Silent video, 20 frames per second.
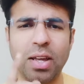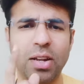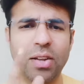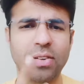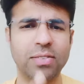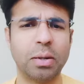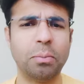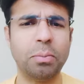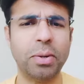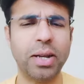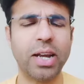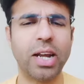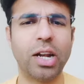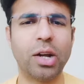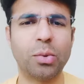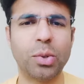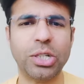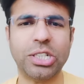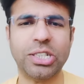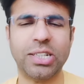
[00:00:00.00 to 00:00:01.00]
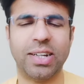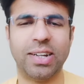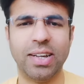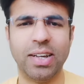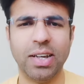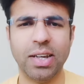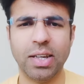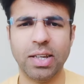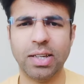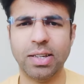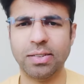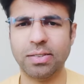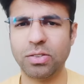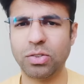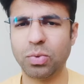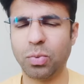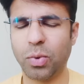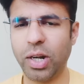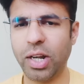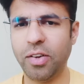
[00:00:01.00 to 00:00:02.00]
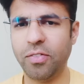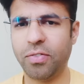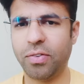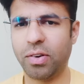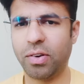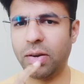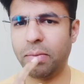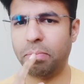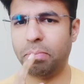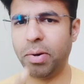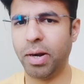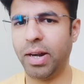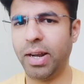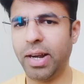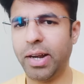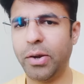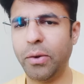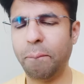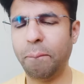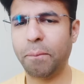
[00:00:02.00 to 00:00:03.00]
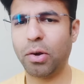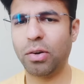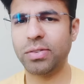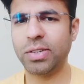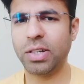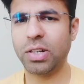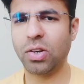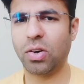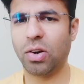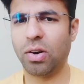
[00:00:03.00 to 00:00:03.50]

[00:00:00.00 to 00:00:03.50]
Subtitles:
Now, somebody can question, is this only for a predictive project